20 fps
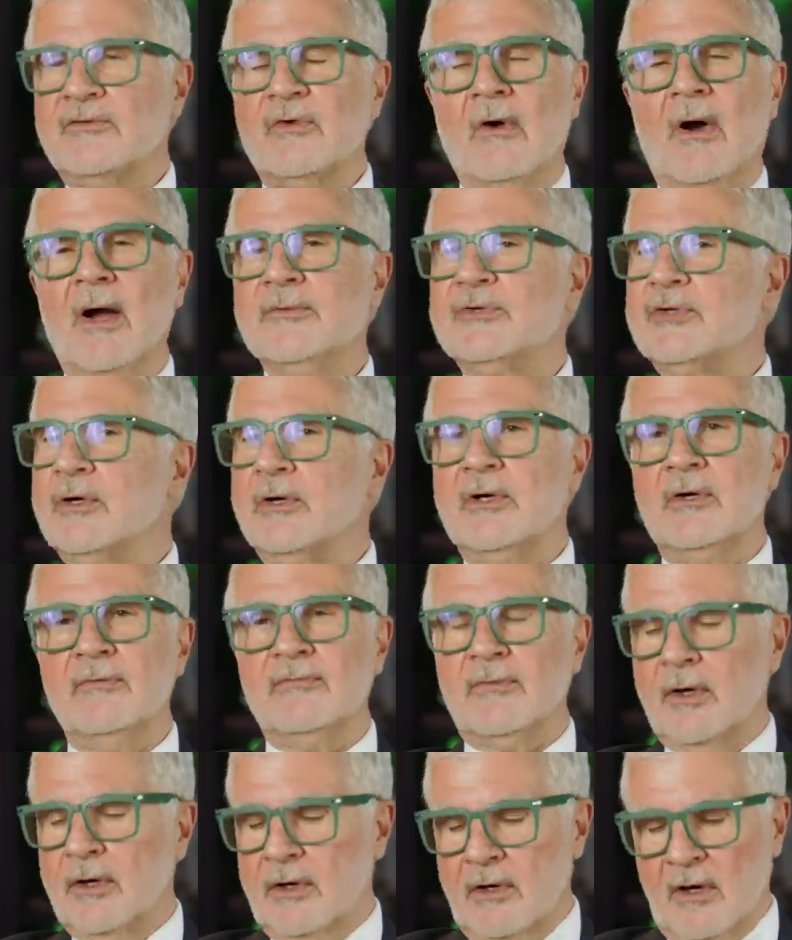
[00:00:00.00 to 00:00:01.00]
So I'm sure
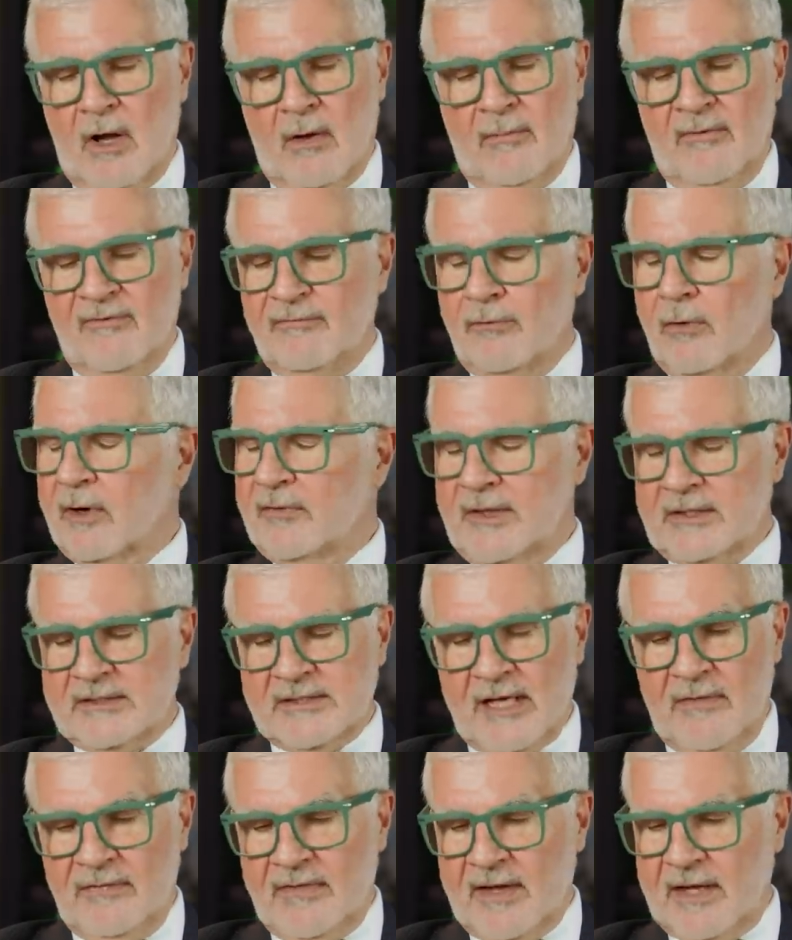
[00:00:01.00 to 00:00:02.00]
you've heard it all before
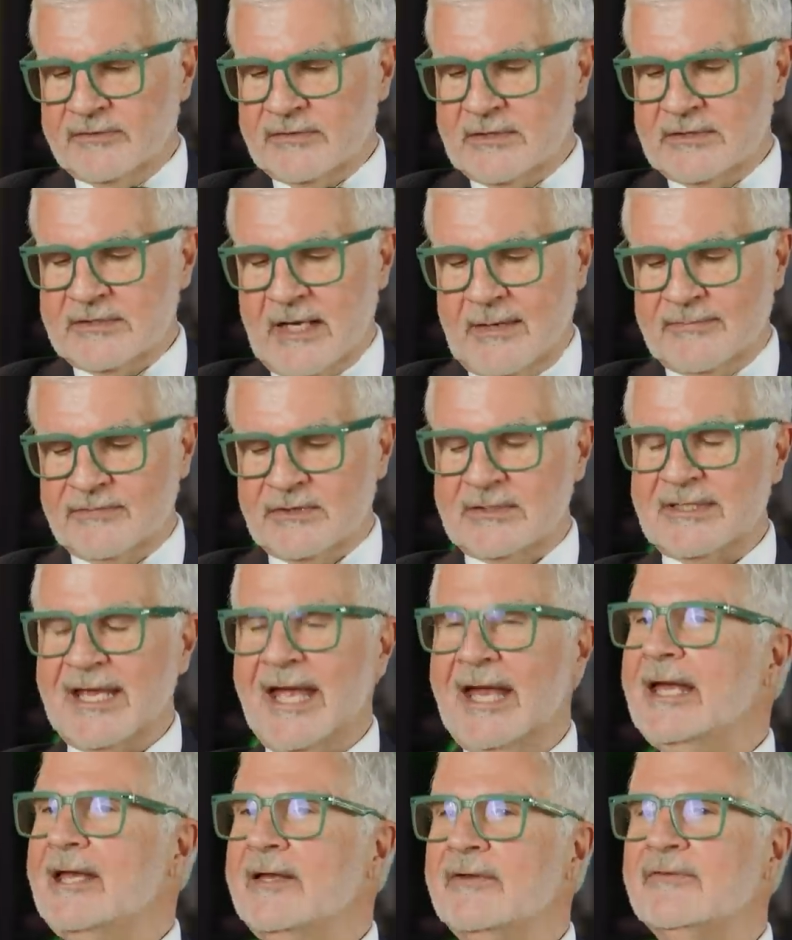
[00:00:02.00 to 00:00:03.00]
that 10,000 steps a day